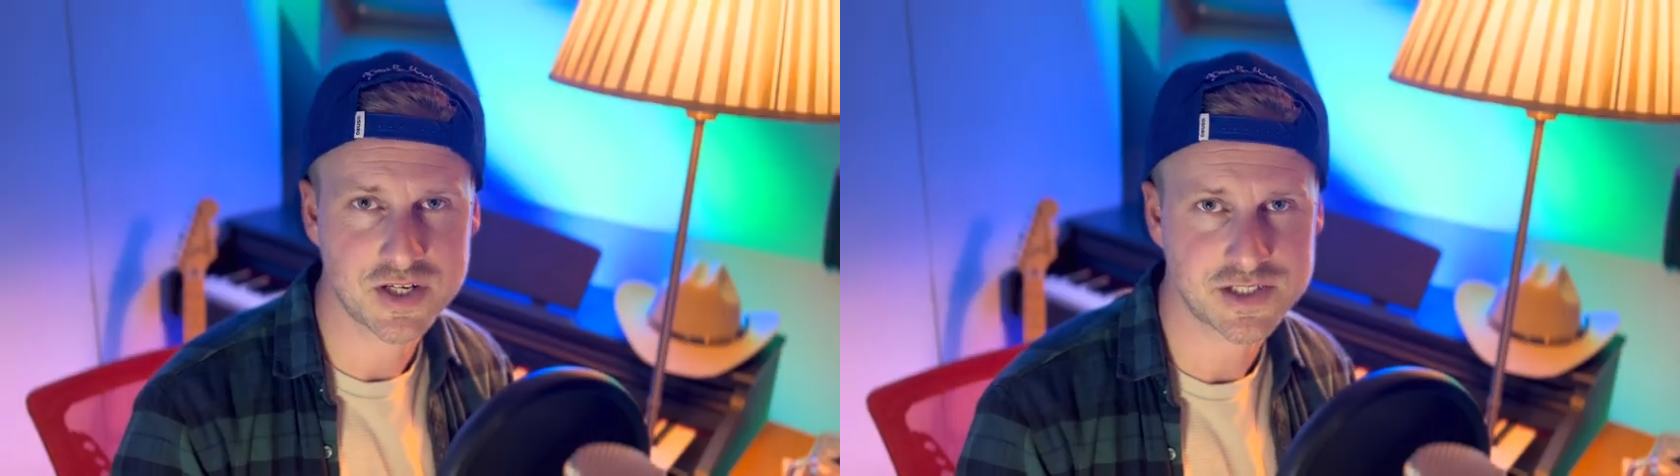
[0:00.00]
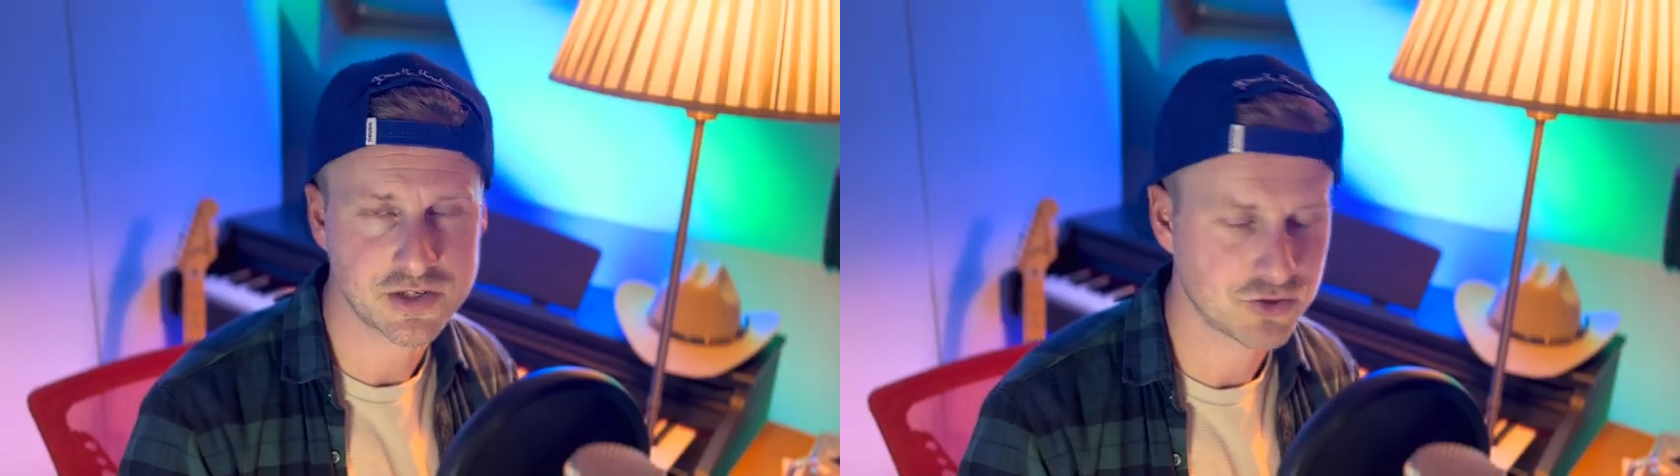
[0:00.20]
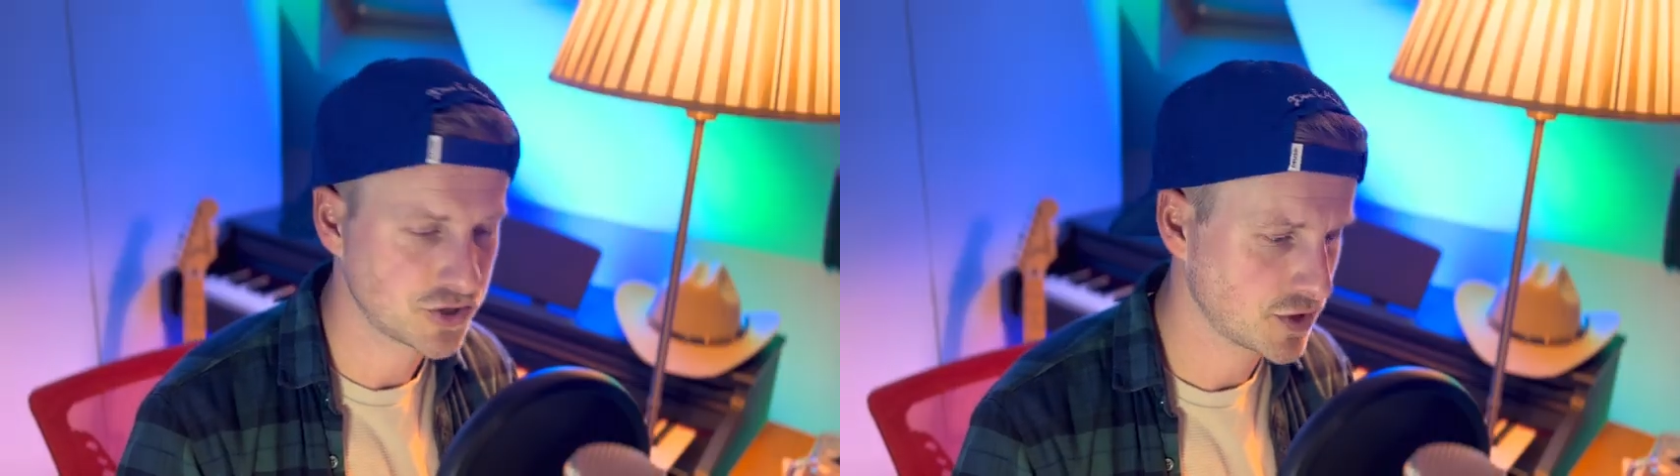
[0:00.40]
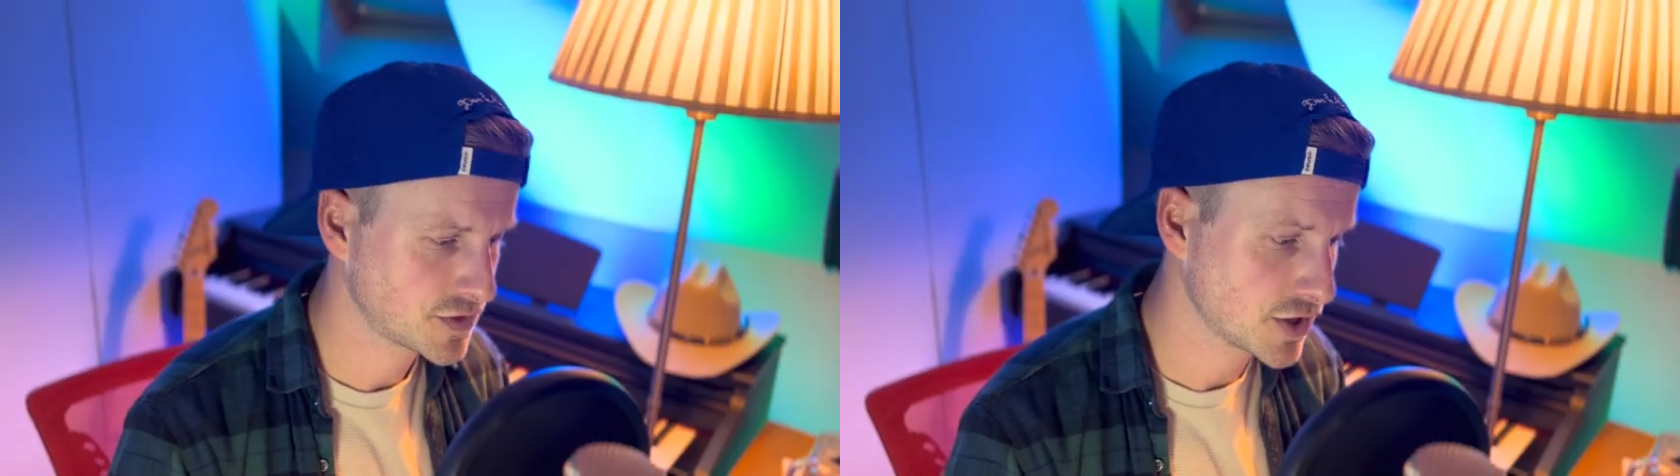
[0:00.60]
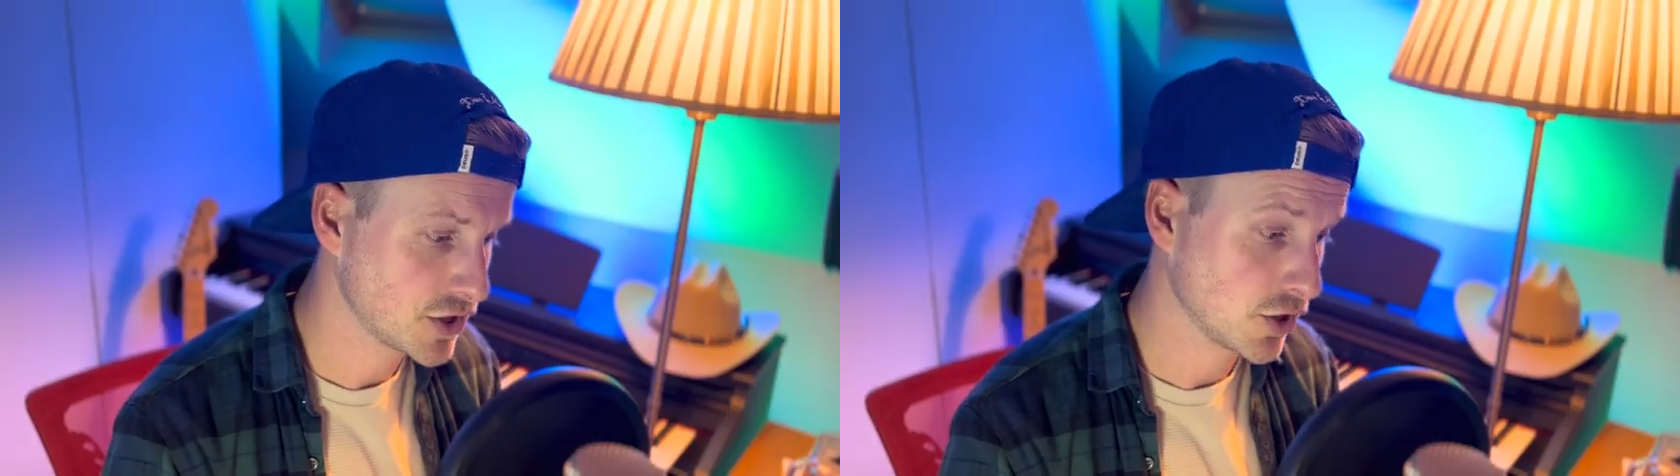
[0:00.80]
just
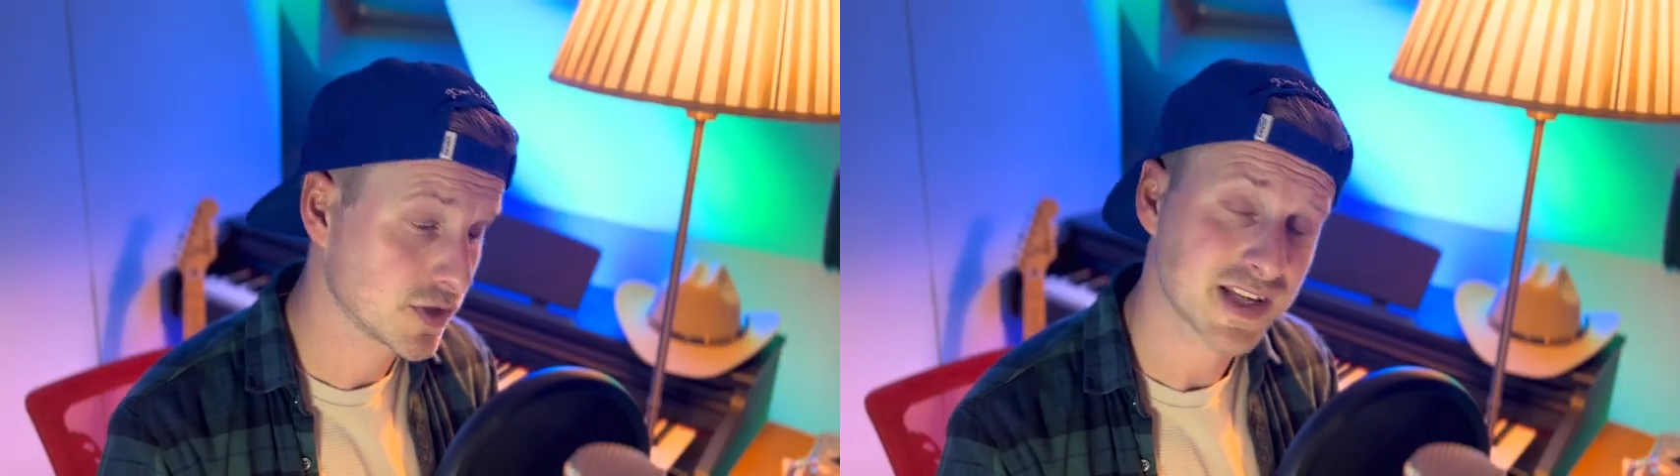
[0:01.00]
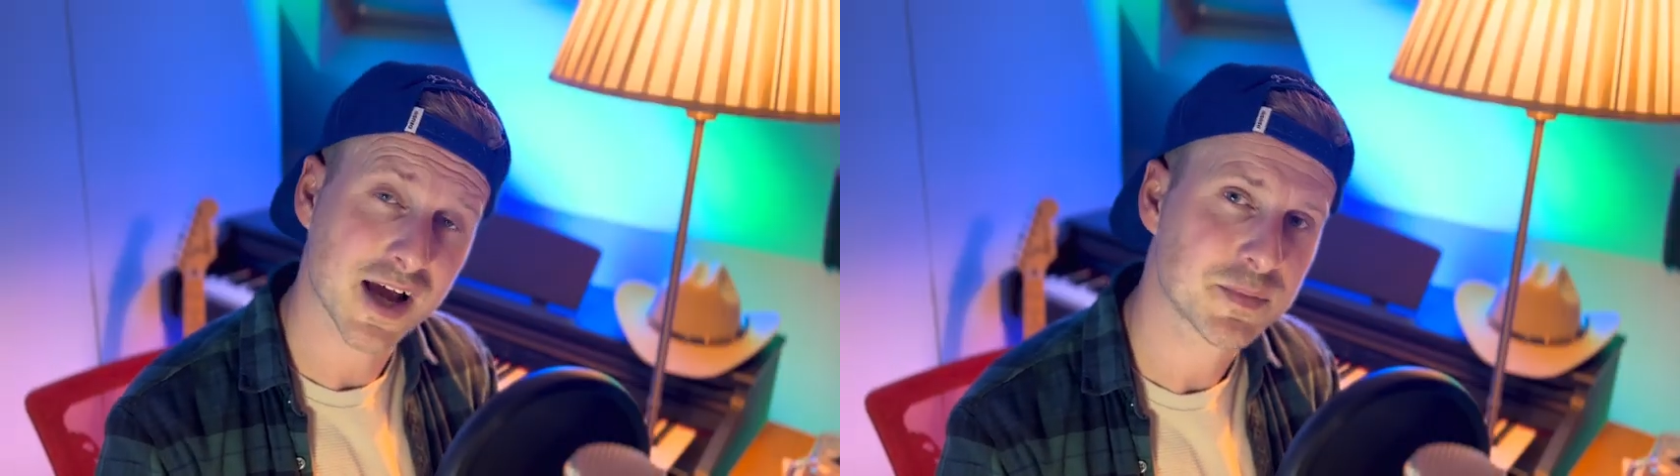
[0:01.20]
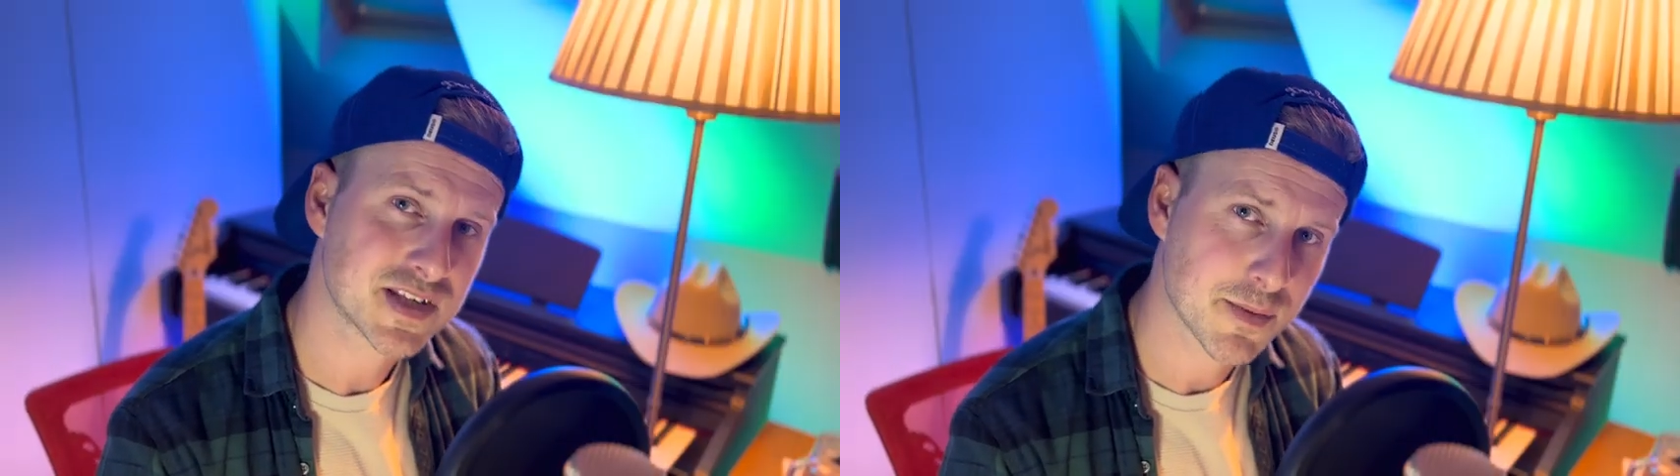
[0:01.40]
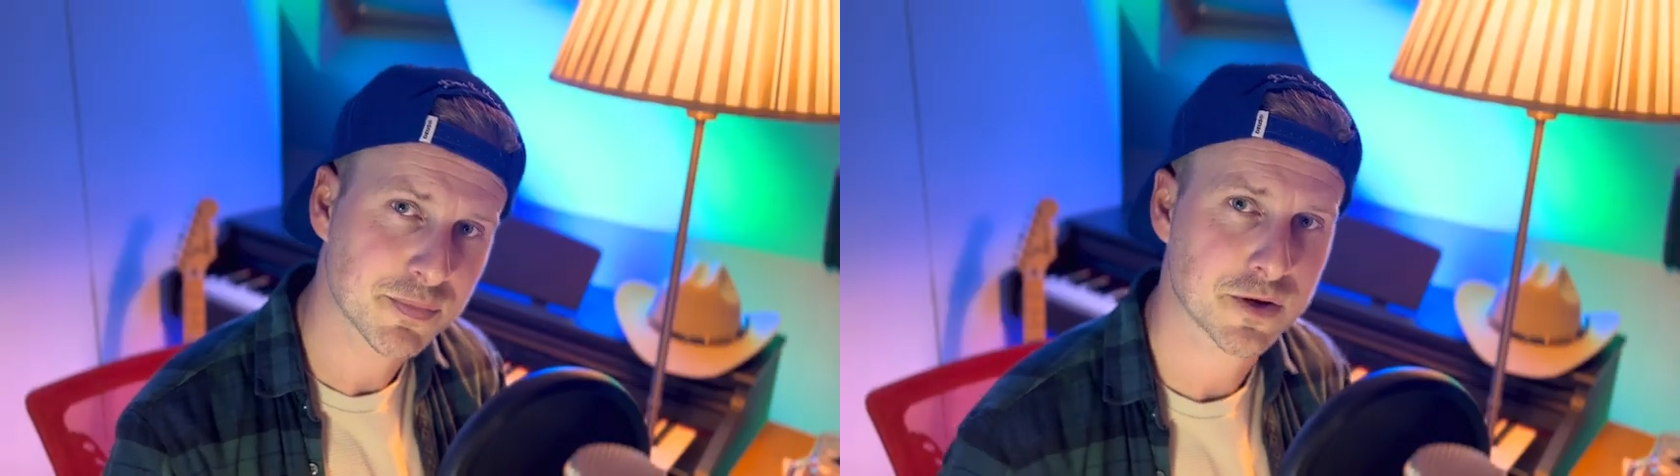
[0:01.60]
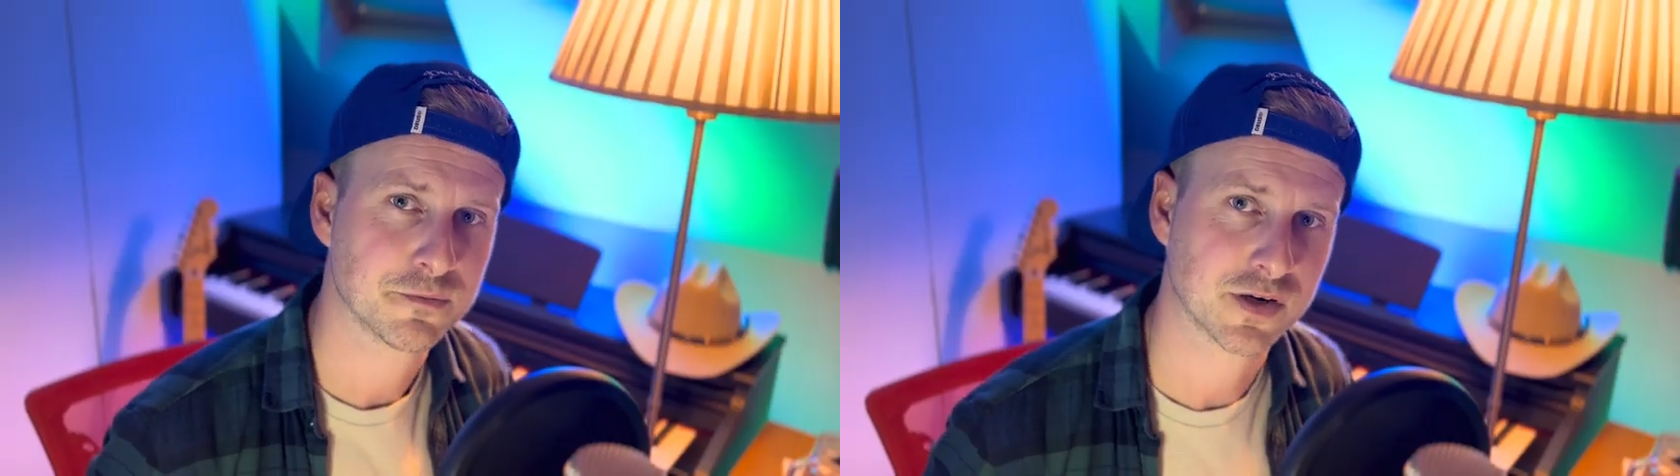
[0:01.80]
introduced the new tap
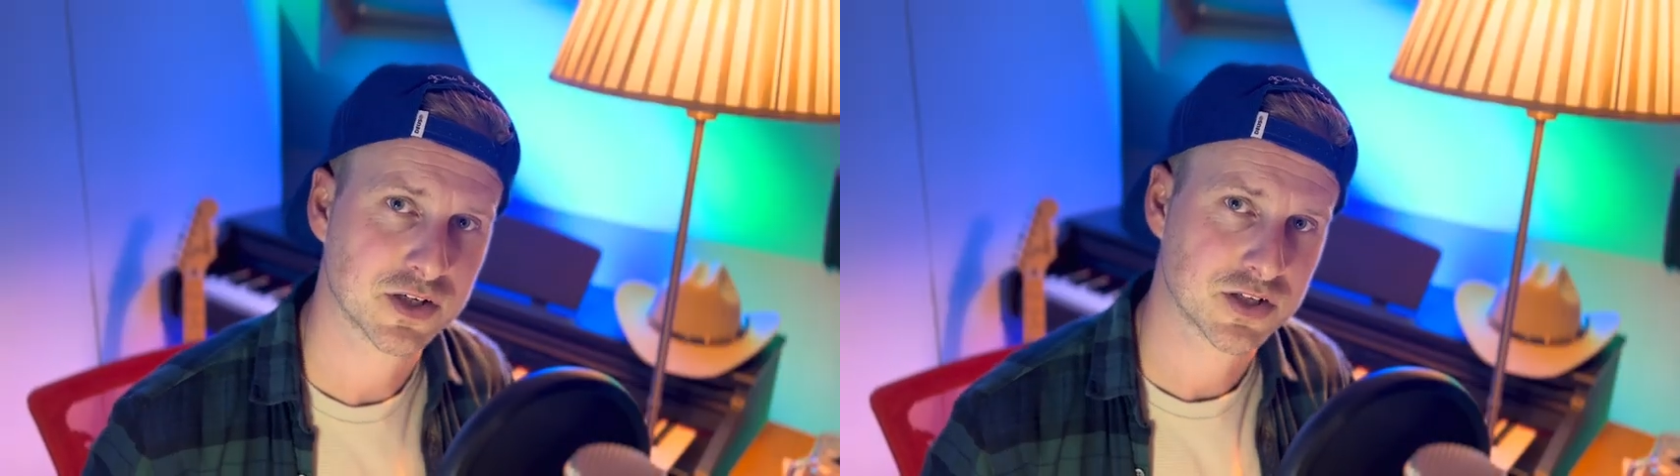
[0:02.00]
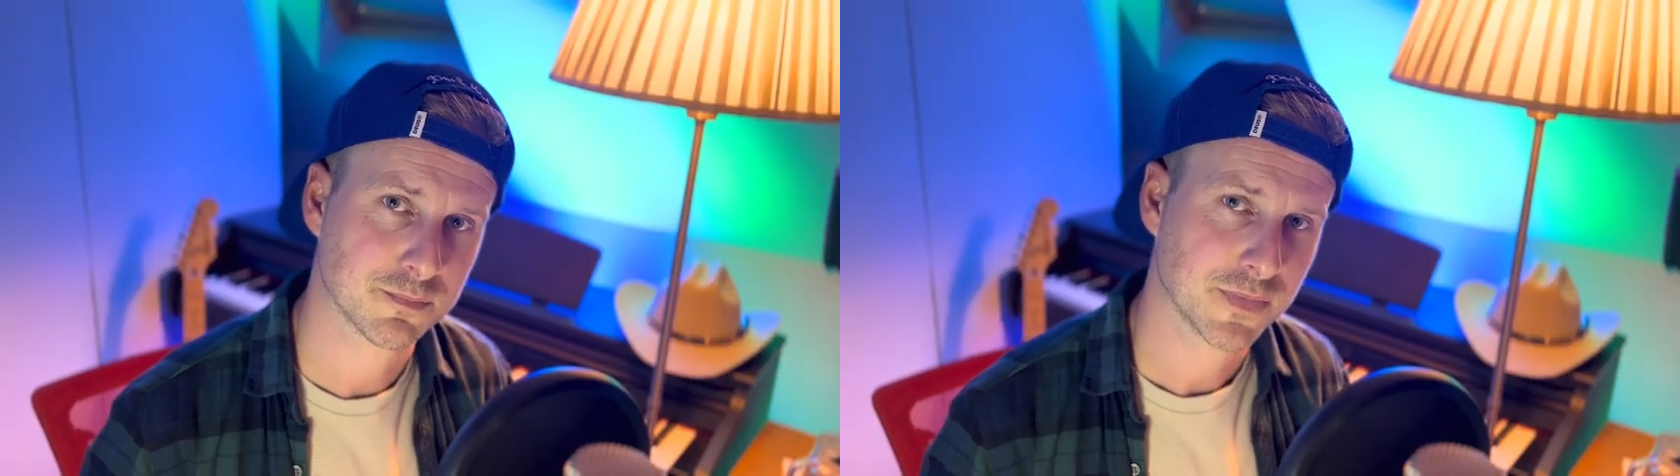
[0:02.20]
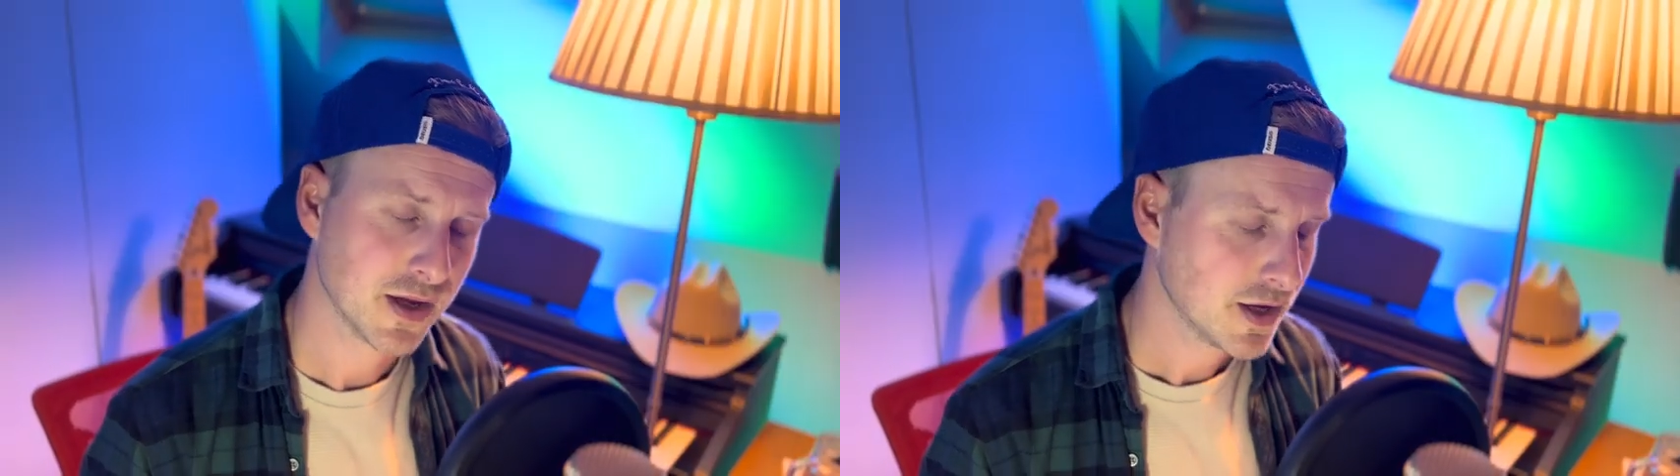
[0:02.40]
tempo function,